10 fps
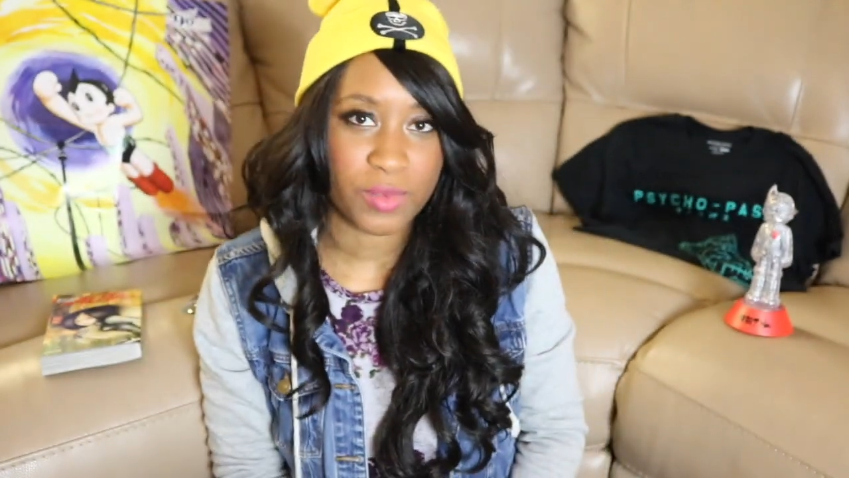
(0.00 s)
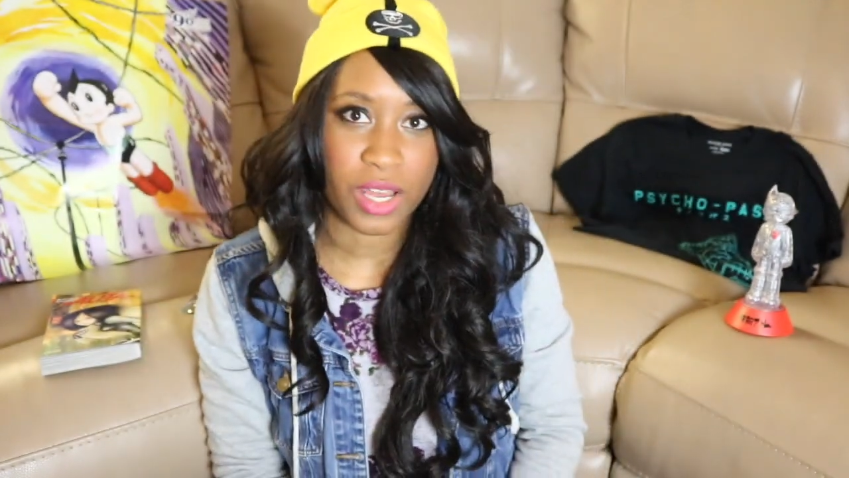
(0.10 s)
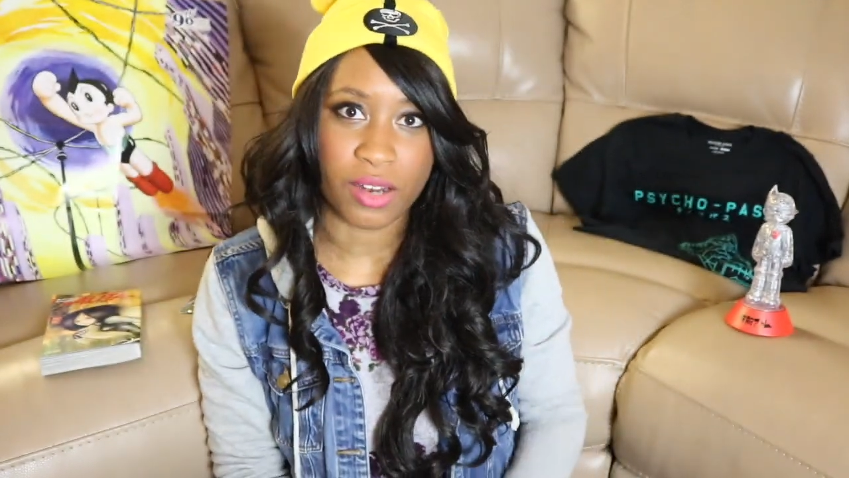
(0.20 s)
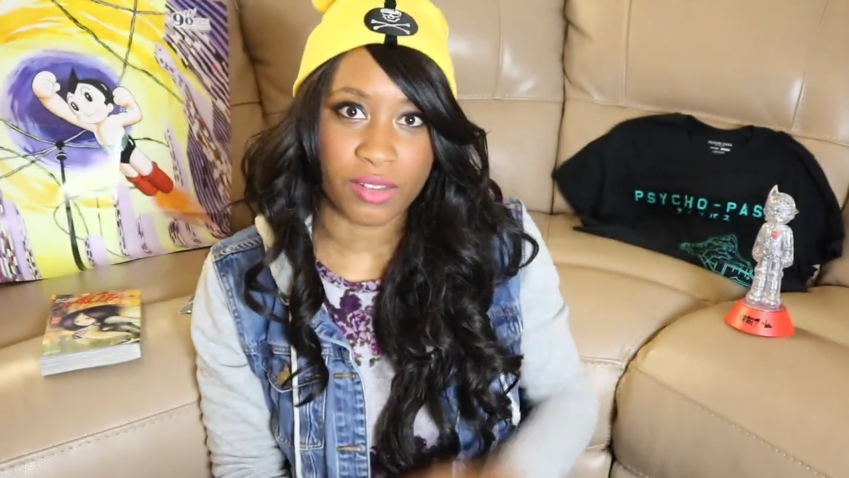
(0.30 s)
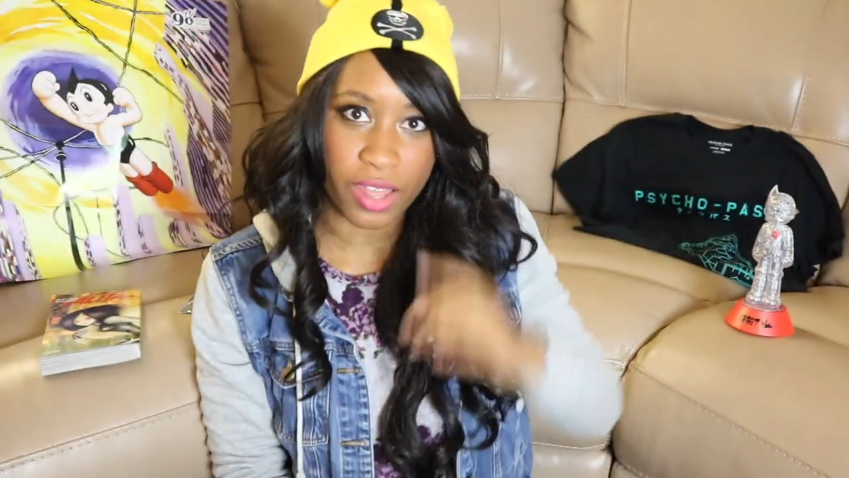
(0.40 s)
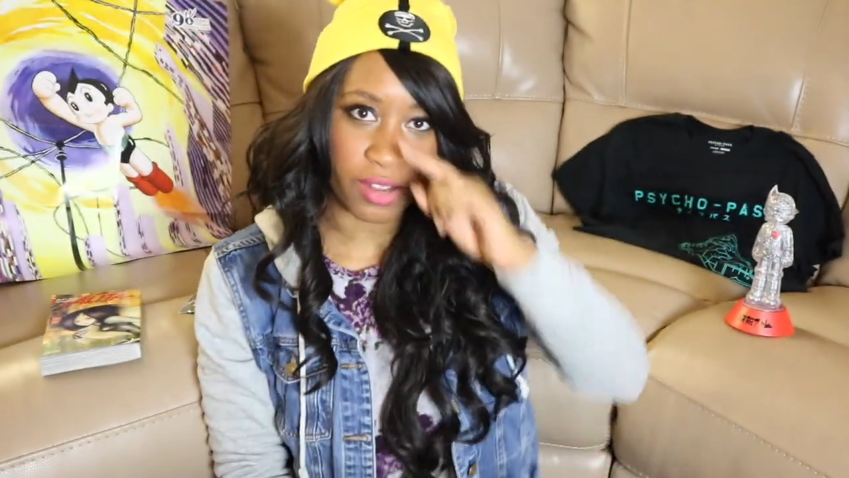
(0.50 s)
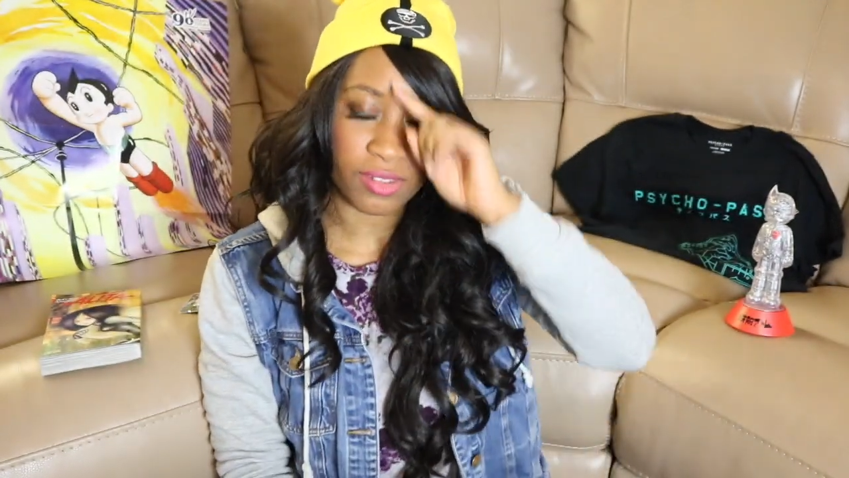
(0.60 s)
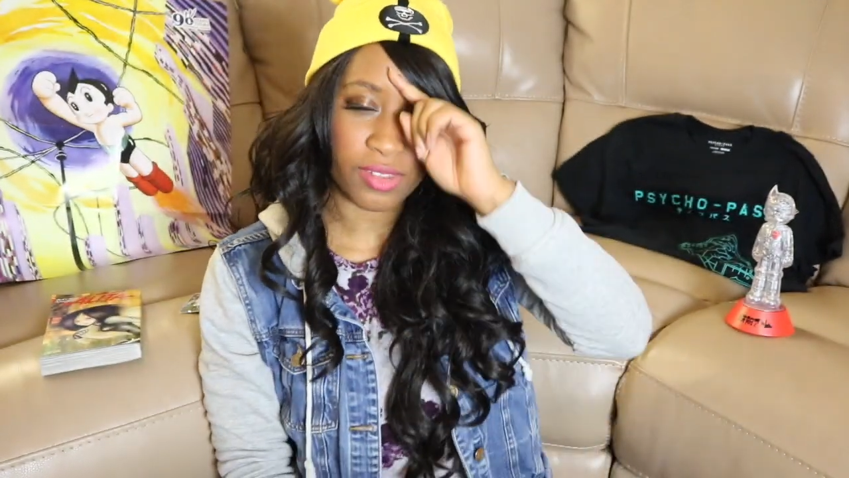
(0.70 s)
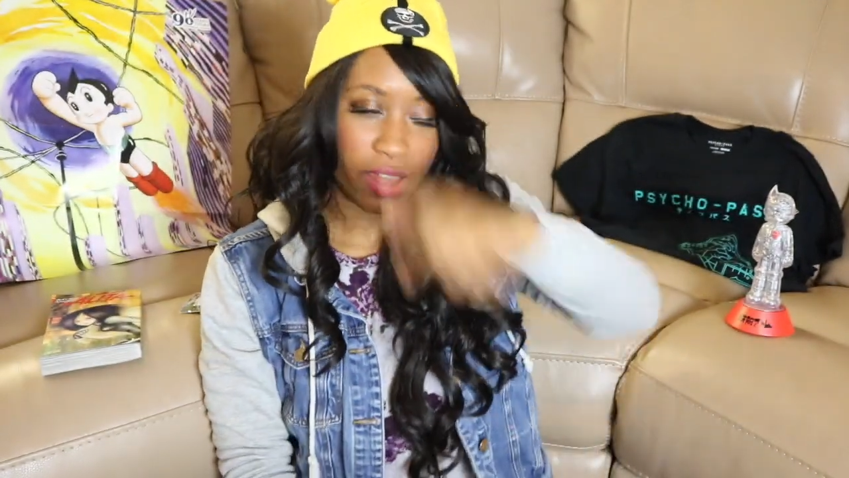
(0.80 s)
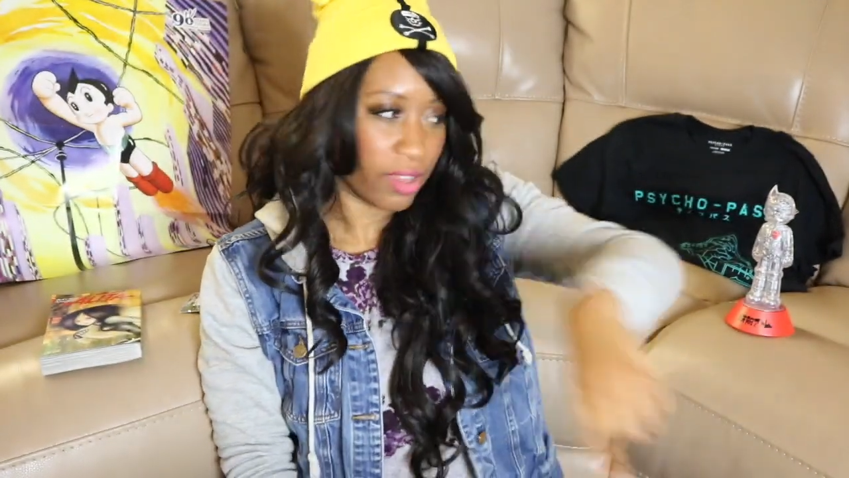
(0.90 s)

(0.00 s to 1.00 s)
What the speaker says: I'm done. Thanks.